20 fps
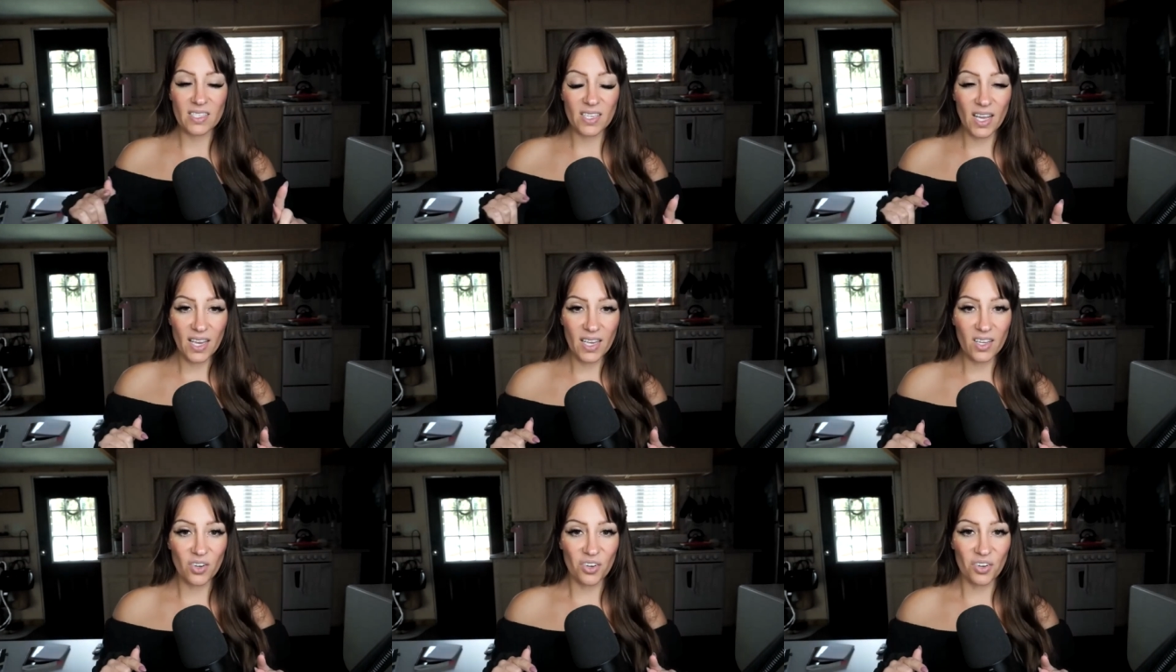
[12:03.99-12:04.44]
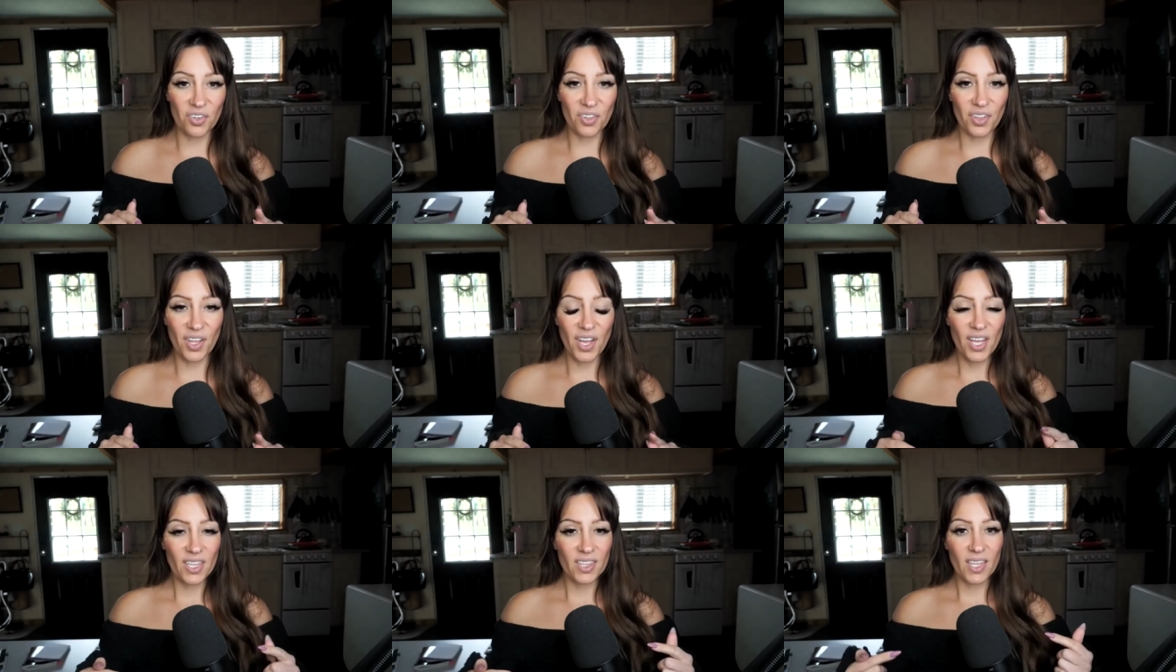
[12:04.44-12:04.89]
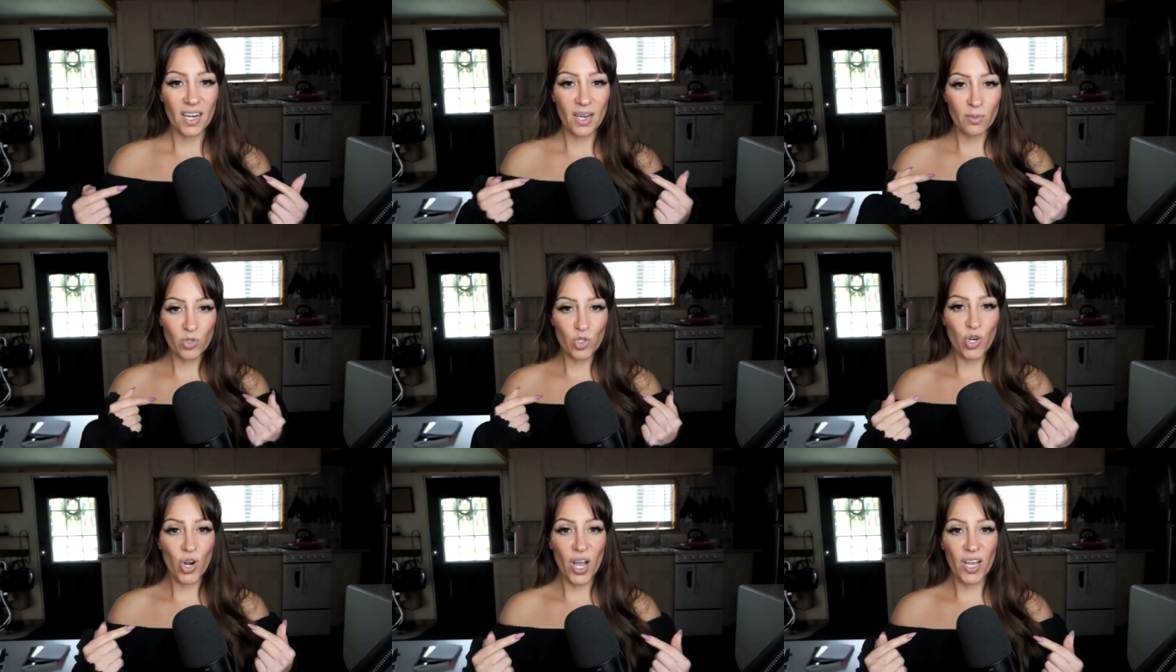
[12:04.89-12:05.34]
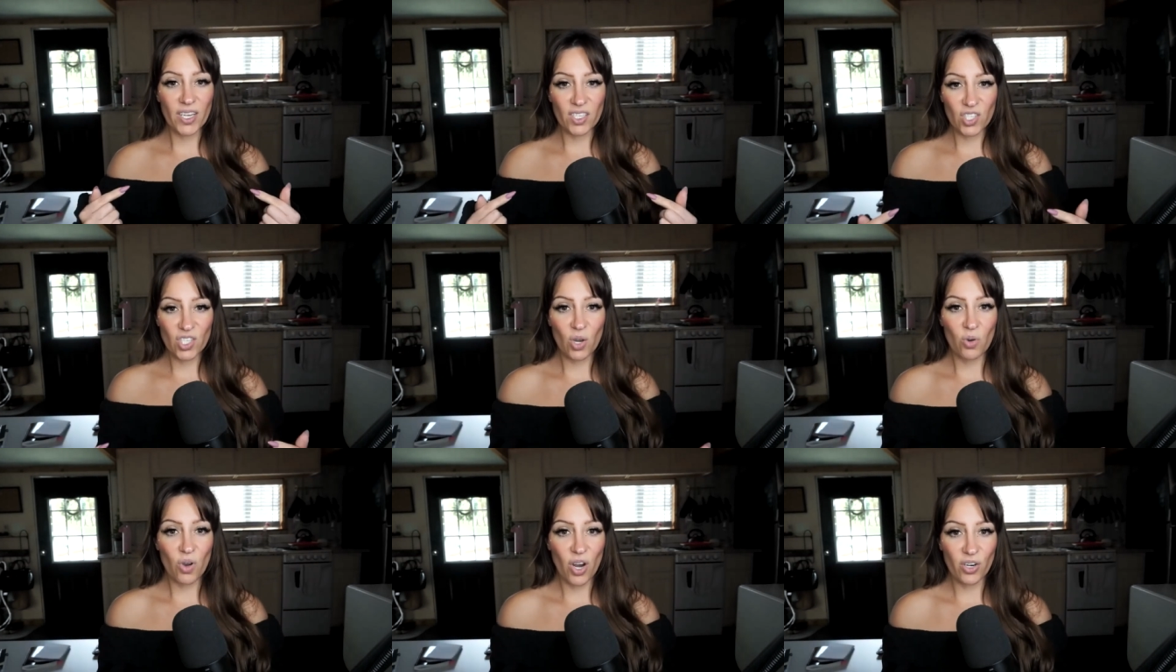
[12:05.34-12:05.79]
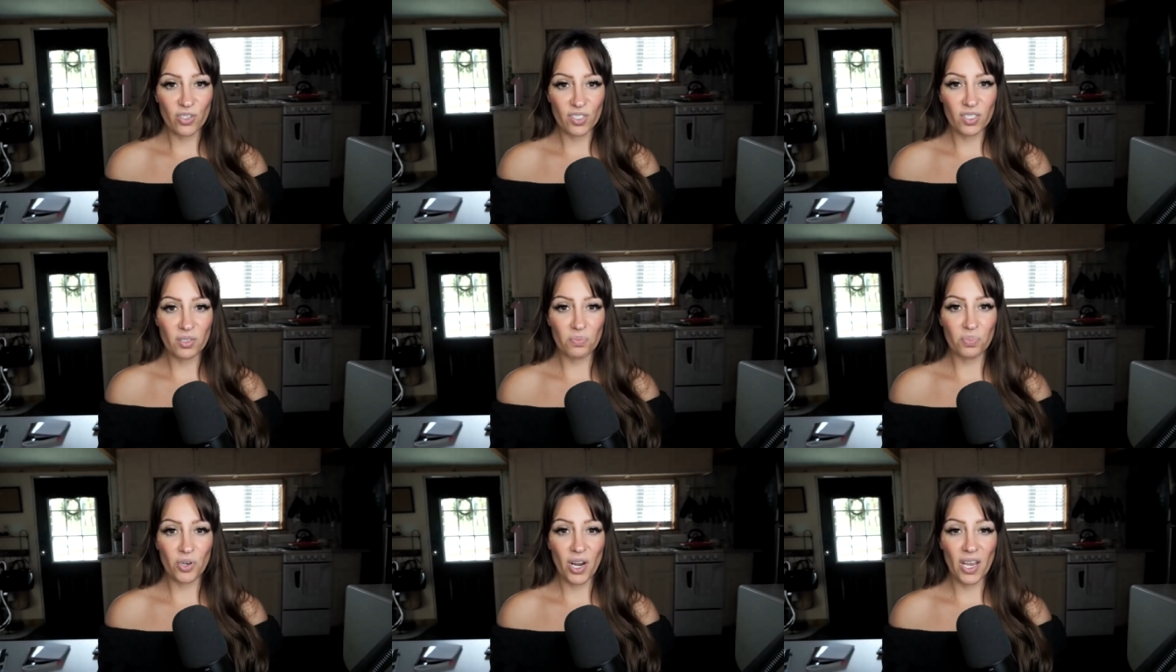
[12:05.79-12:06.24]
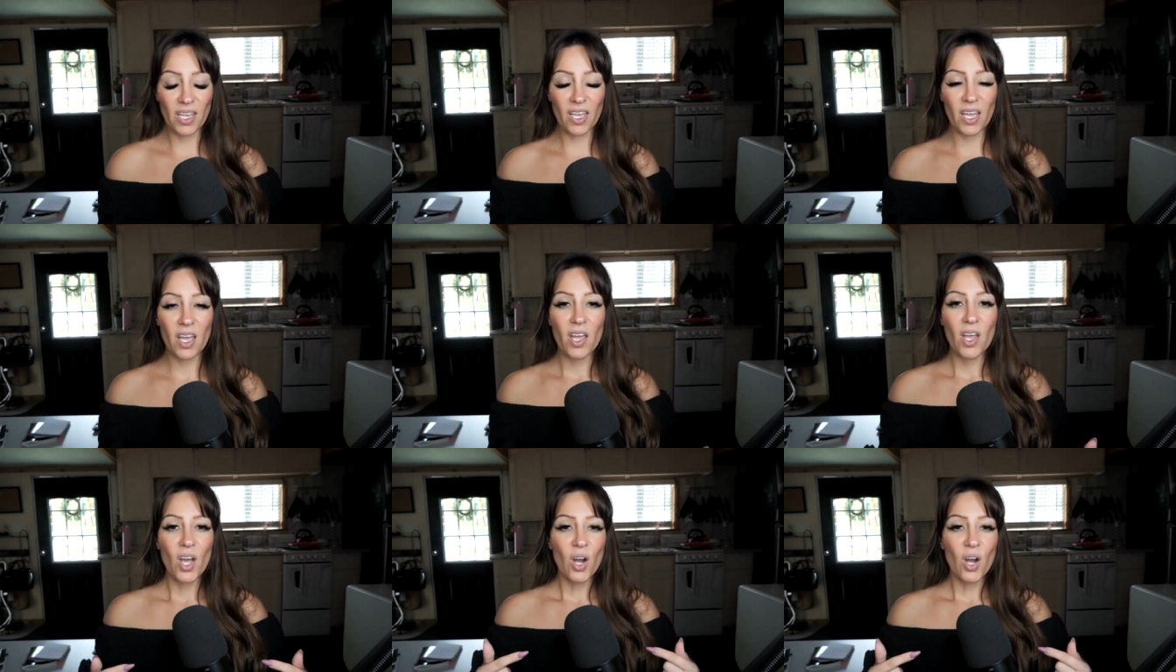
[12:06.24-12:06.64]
cycle that I'm trying so hard to break.